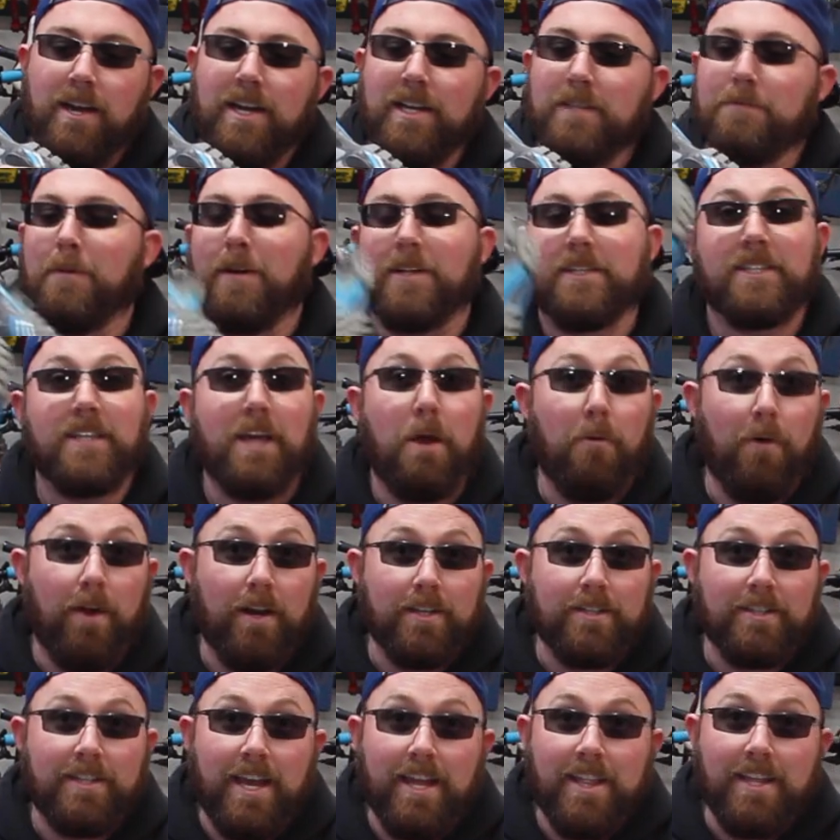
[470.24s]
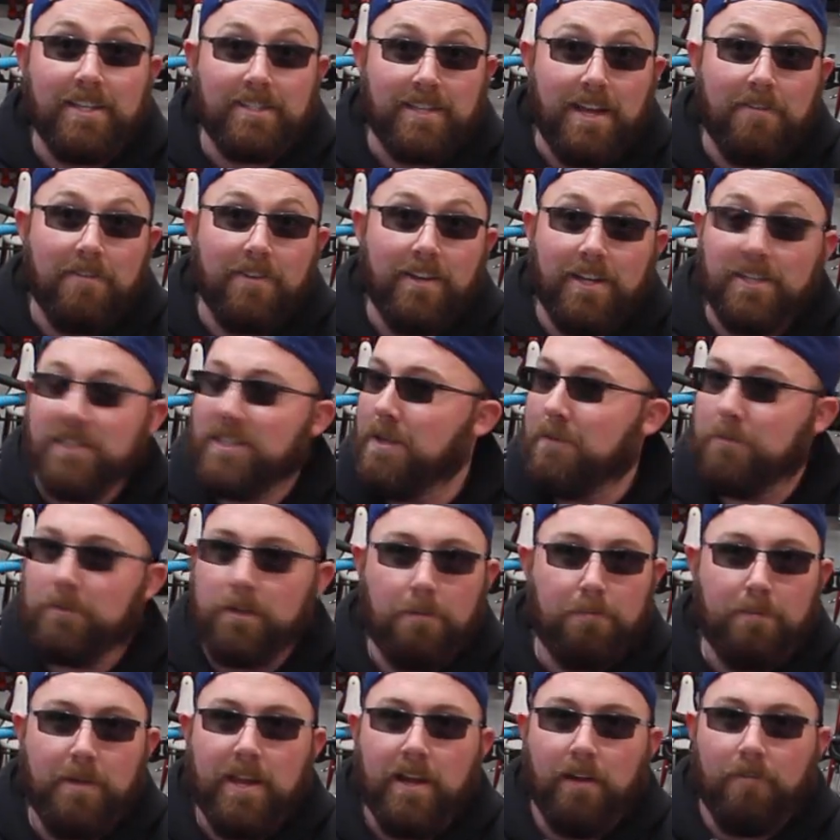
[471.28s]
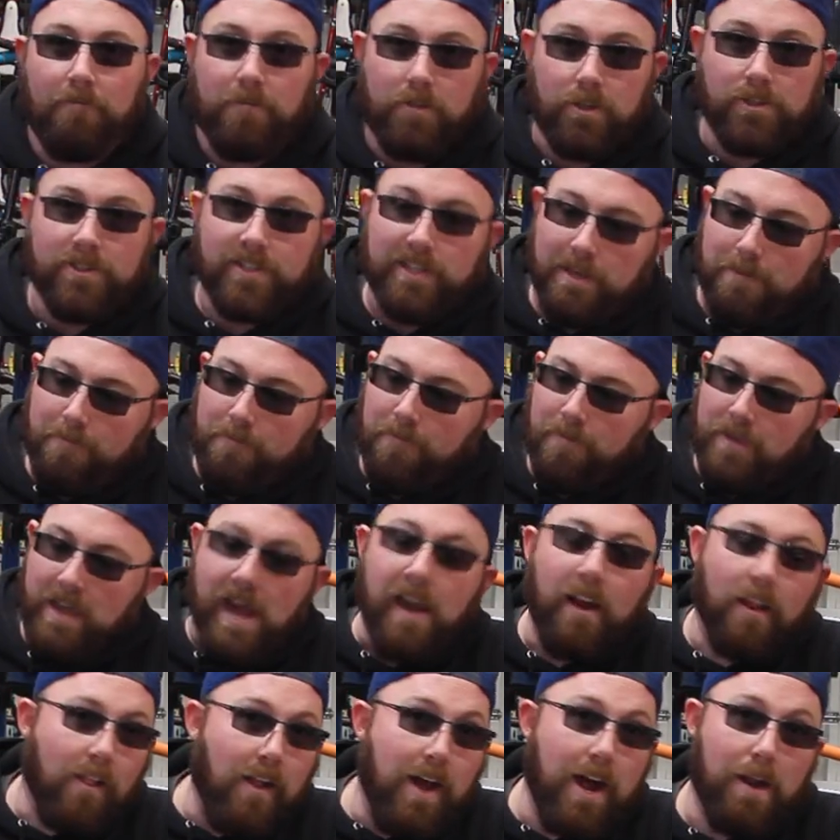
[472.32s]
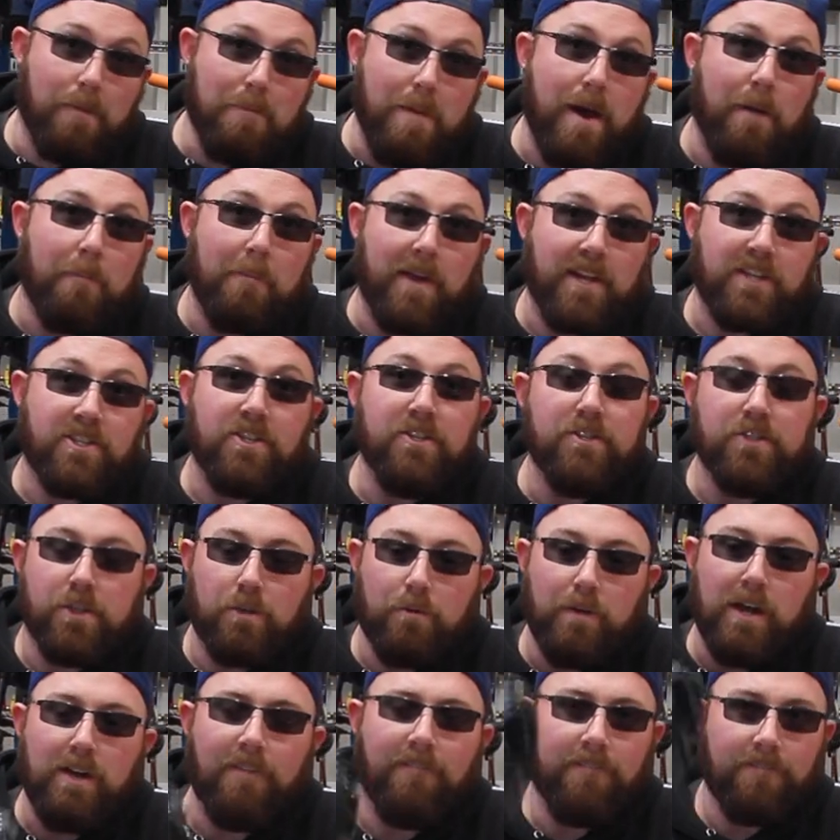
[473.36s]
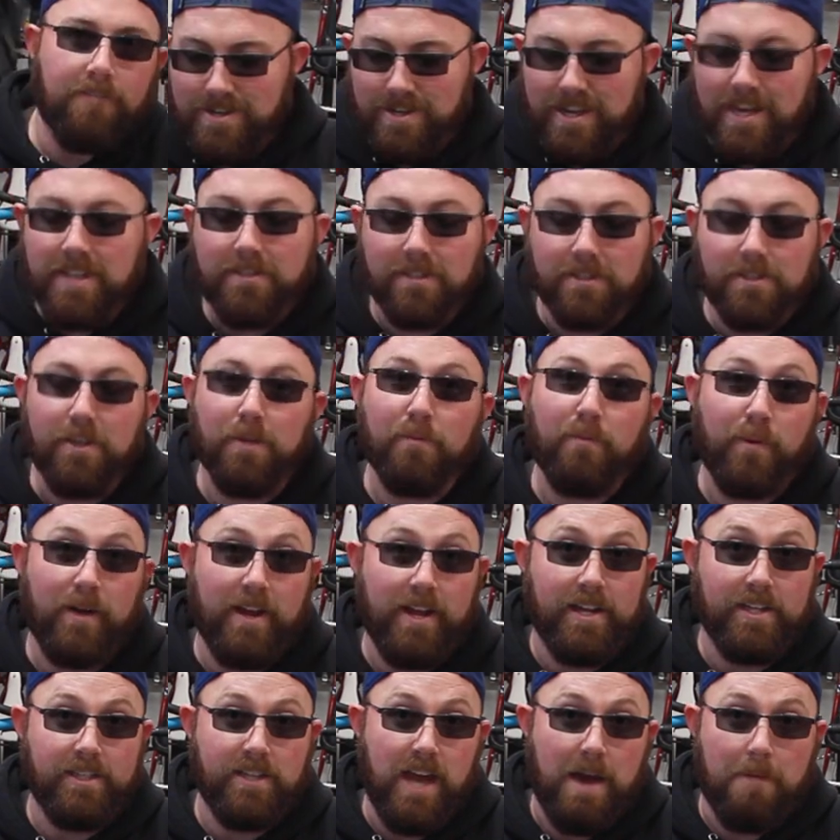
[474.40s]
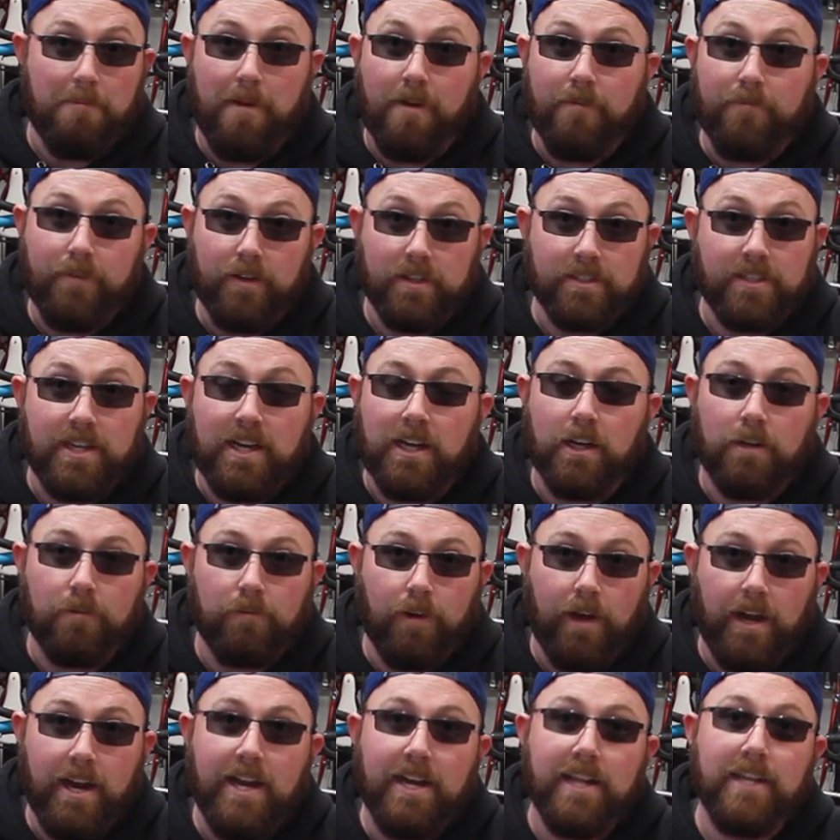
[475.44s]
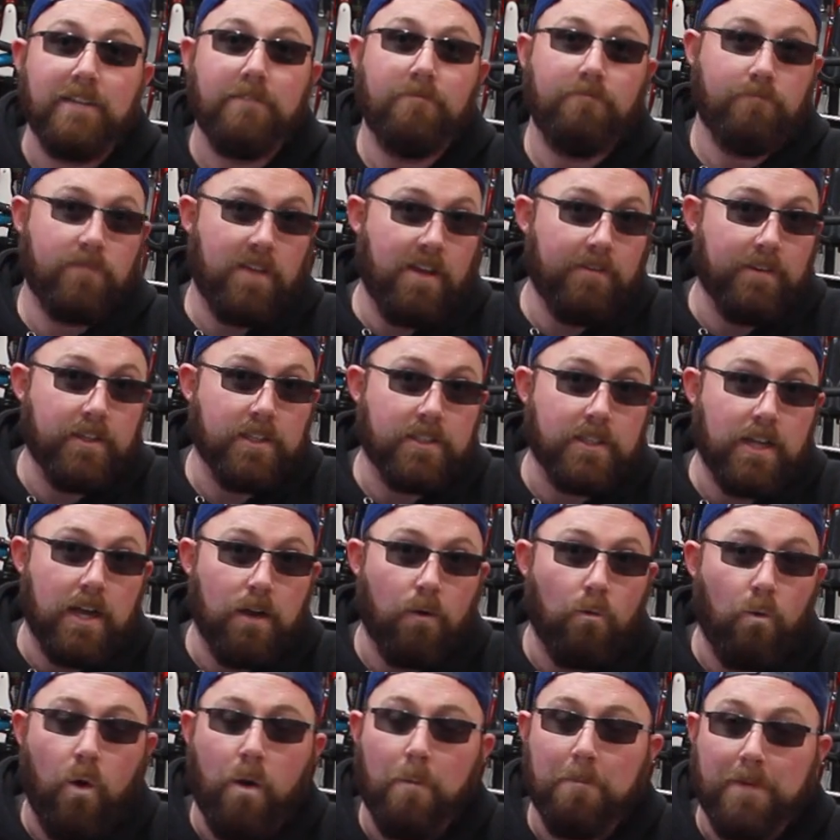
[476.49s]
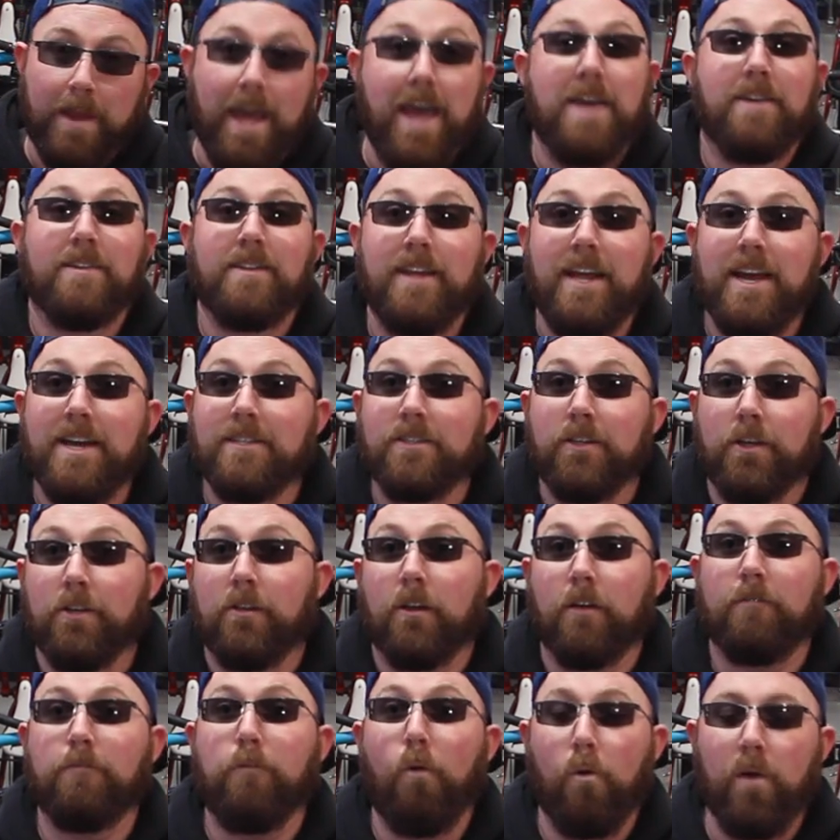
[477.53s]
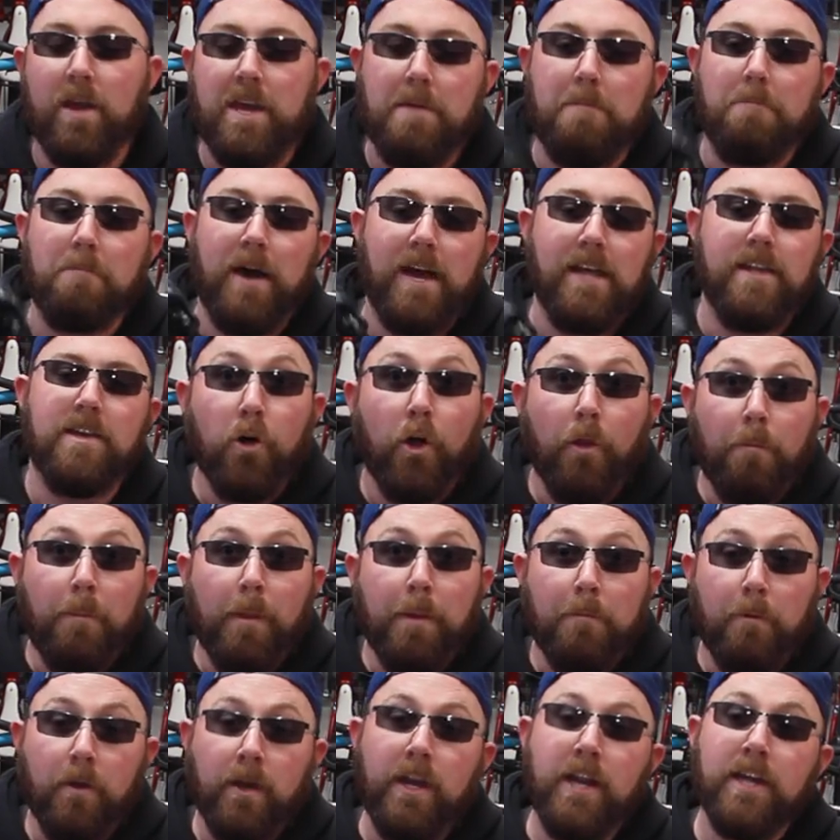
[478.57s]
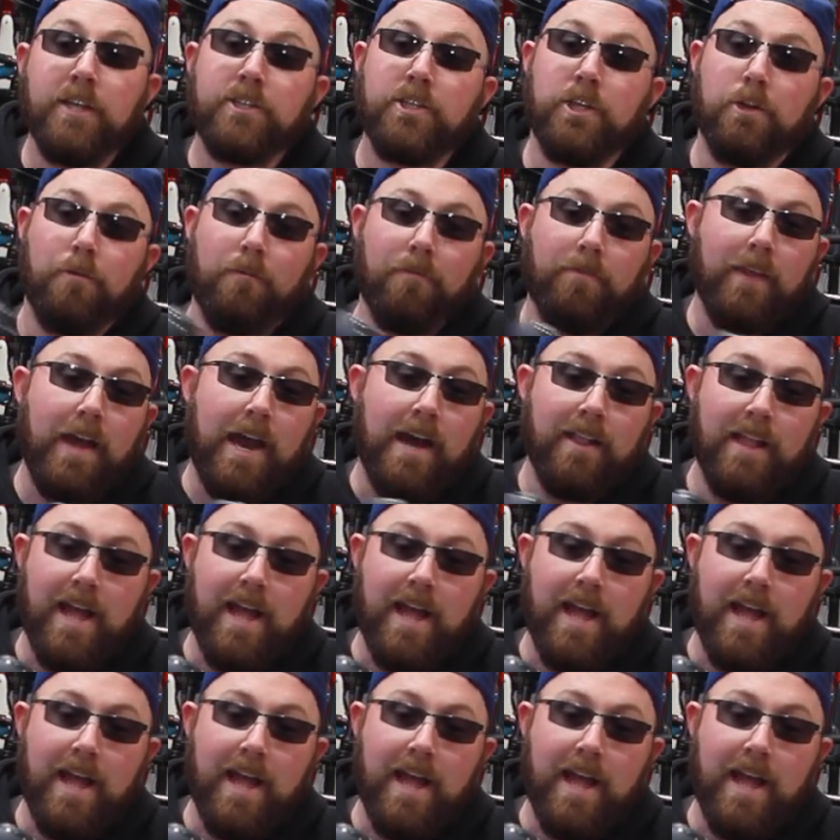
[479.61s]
As much as I want to say these have a non-slip grip, they don't. You'll slip. And a lot of mountain bike shoes you will. These ones do a pretty good job. My foot's not overheated, given it's not a warm day today. It's only like 40, but ultimately pretty nice shoe. I